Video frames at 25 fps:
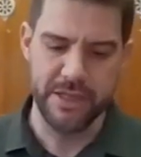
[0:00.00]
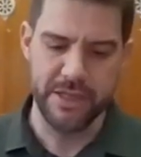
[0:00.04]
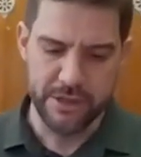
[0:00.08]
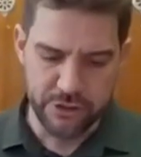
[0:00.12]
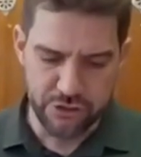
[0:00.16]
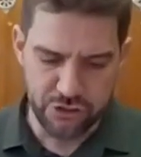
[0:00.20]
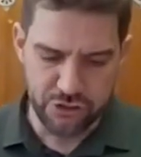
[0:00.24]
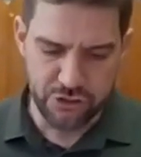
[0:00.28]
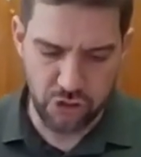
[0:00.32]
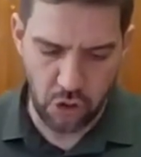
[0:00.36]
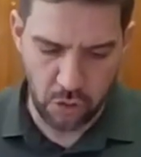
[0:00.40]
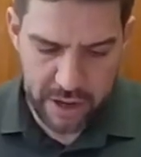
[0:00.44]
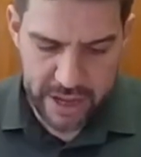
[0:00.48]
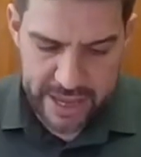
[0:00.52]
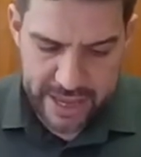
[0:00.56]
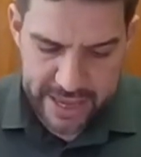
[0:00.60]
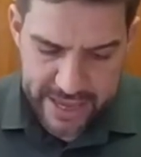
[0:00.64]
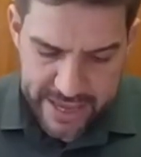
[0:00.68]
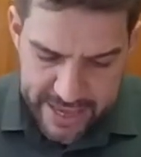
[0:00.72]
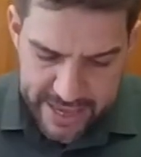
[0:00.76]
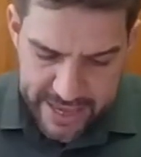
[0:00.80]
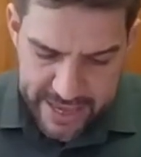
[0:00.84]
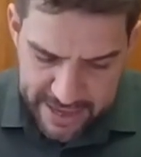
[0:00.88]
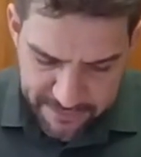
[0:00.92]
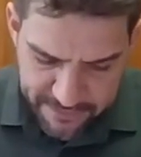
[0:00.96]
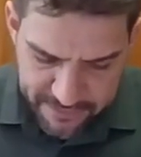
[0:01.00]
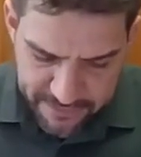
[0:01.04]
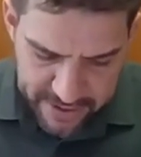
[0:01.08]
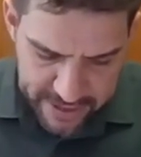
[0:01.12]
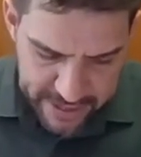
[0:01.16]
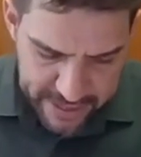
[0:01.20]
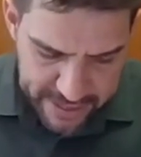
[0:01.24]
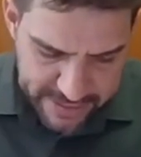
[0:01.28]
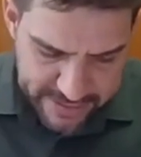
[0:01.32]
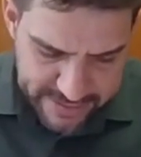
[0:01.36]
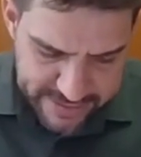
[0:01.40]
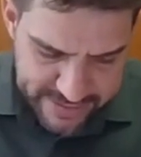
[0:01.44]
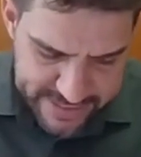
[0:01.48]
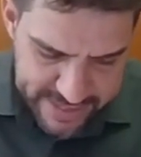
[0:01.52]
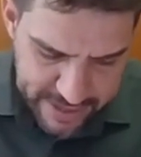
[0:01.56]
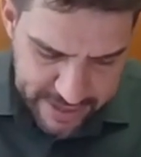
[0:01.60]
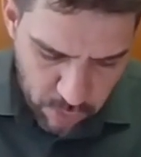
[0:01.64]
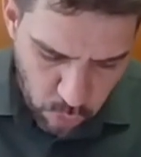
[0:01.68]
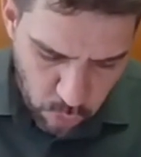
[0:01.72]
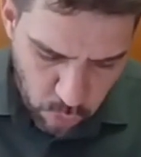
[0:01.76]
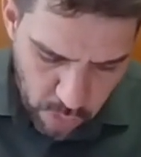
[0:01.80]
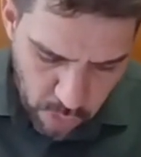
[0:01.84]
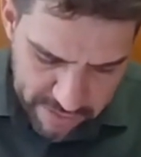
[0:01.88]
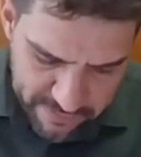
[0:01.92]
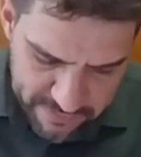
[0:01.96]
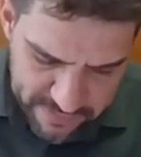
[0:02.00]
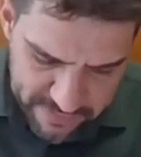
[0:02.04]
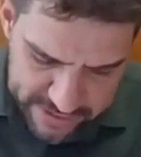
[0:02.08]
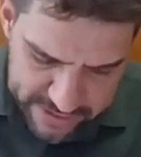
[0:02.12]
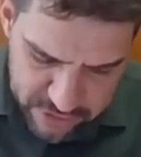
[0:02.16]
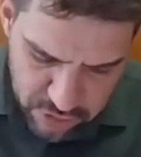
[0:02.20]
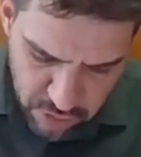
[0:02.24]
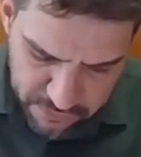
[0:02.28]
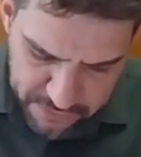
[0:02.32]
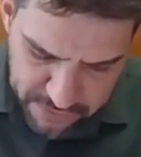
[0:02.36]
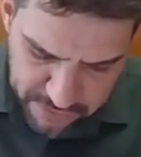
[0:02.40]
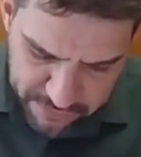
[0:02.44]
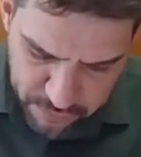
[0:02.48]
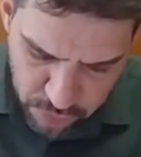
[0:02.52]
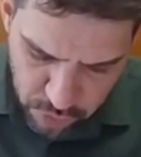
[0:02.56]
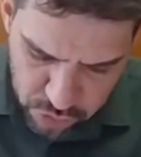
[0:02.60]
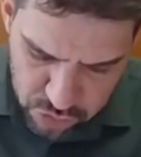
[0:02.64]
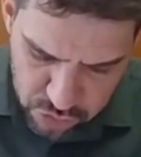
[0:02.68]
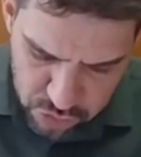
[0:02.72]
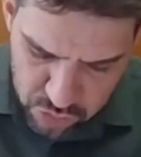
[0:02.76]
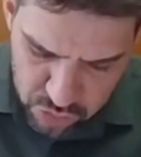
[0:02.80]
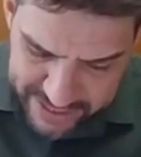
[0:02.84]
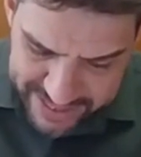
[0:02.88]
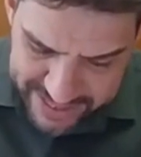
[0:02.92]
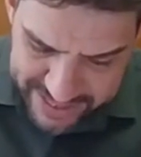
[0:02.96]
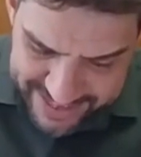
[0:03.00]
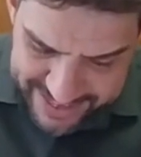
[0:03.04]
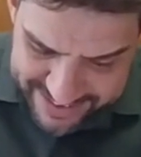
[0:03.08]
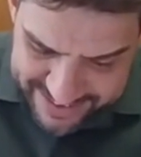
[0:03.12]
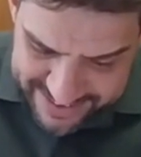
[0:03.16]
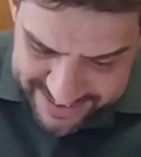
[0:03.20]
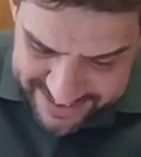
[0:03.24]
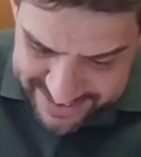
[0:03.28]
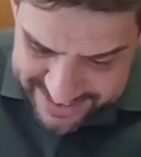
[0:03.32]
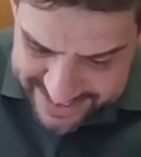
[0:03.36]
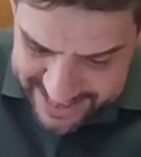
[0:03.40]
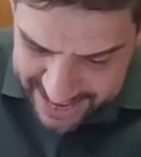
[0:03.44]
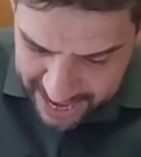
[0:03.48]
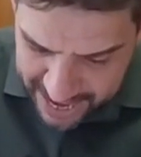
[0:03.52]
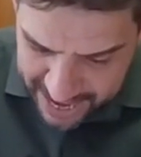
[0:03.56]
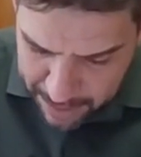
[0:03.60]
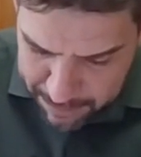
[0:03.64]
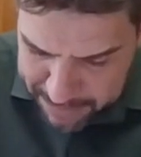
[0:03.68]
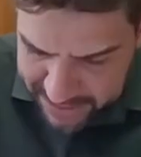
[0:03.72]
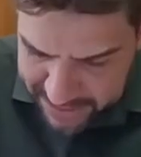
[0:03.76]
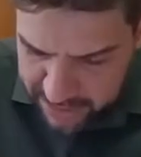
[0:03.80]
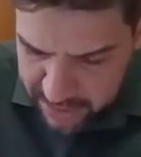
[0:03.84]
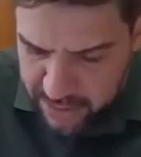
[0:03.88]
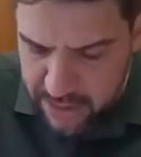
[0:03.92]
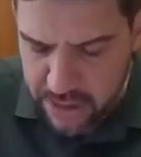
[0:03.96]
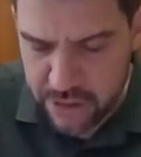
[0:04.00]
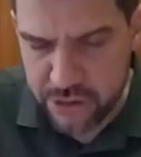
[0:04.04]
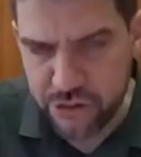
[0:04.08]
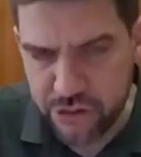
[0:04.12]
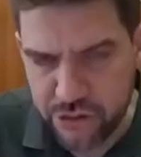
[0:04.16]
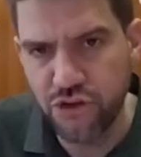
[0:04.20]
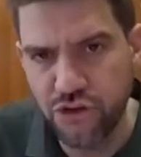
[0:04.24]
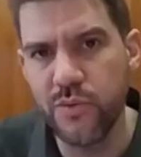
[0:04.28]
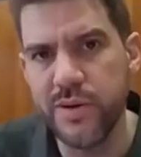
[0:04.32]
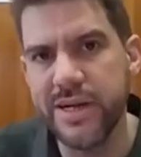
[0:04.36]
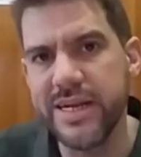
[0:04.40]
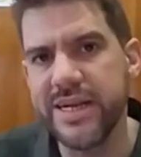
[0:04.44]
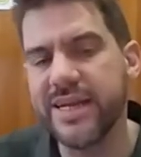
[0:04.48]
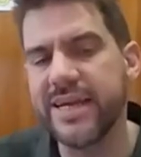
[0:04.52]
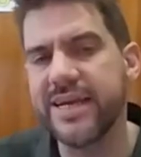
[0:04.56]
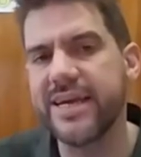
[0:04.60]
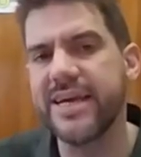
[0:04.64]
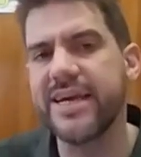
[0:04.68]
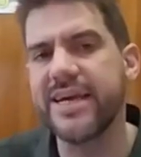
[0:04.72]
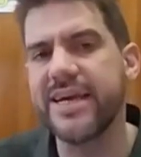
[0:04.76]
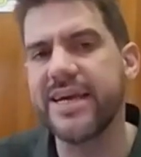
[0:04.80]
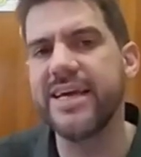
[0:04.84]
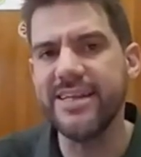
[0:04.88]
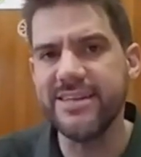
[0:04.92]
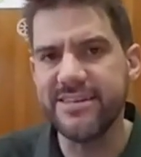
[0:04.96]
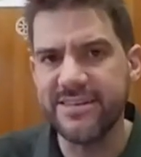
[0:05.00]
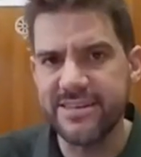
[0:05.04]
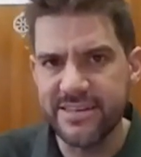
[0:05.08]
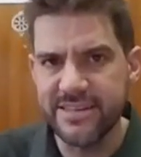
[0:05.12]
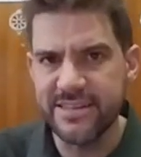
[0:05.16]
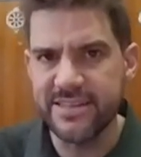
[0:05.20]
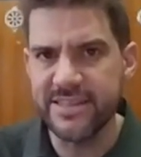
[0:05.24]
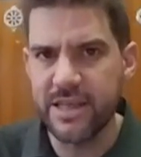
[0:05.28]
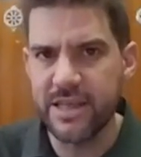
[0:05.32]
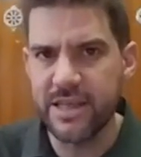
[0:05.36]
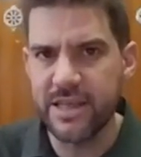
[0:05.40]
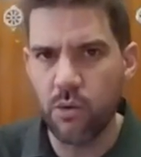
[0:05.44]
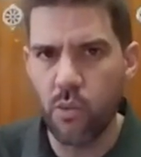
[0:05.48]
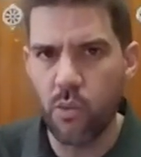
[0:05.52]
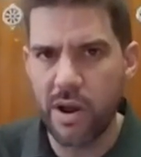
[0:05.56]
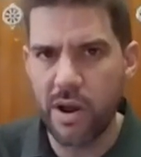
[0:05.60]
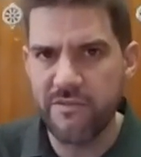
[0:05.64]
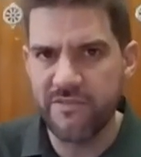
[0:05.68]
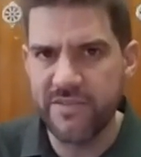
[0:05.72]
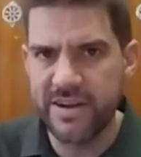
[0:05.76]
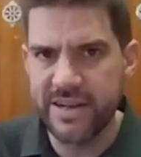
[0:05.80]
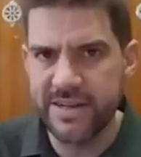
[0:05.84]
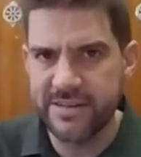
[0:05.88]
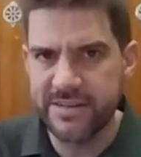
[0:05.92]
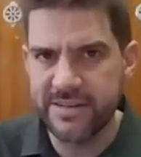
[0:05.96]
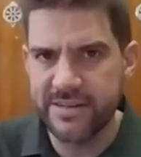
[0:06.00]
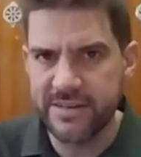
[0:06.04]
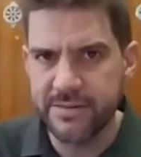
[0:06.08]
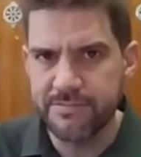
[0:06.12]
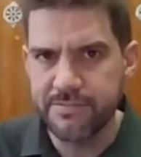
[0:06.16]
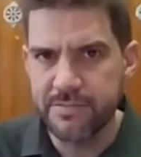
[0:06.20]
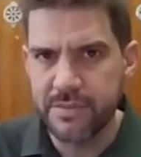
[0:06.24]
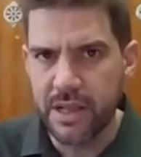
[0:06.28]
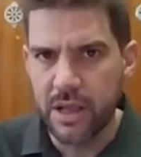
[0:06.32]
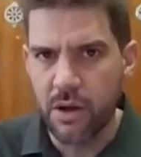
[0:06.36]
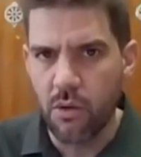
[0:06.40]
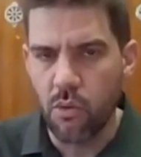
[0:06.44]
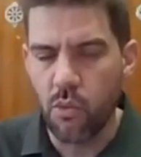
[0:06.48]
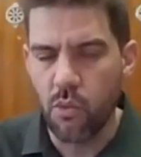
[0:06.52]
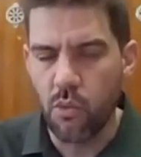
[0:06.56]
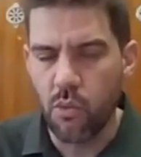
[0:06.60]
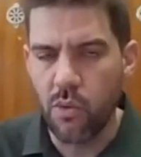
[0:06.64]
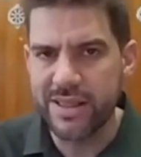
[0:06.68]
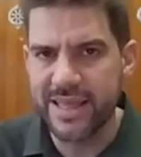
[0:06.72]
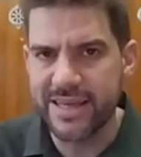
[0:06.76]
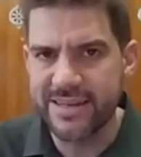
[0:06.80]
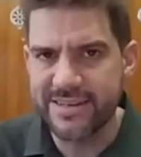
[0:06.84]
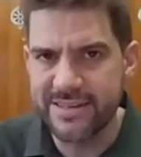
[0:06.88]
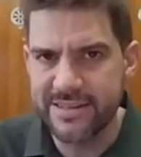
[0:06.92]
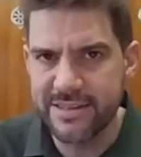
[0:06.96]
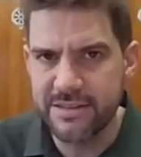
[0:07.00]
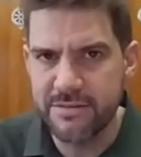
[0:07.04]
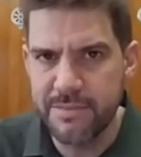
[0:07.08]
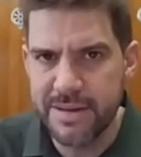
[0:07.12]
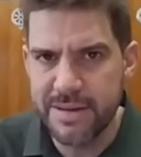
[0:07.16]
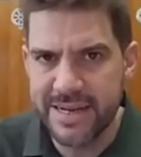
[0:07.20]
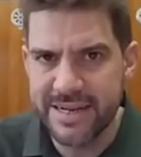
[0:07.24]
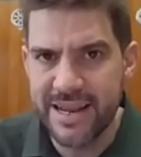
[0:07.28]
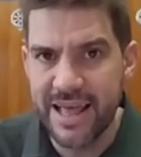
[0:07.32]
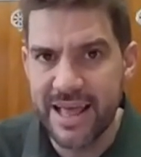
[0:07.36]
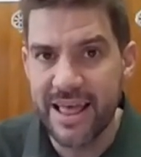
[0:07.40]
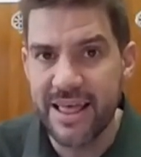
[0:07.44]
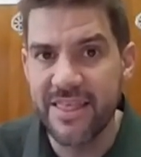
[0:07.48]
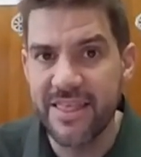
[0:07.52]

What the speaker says: So if the wavelength of the photon is double, you increasing the wavelength, what does it mean?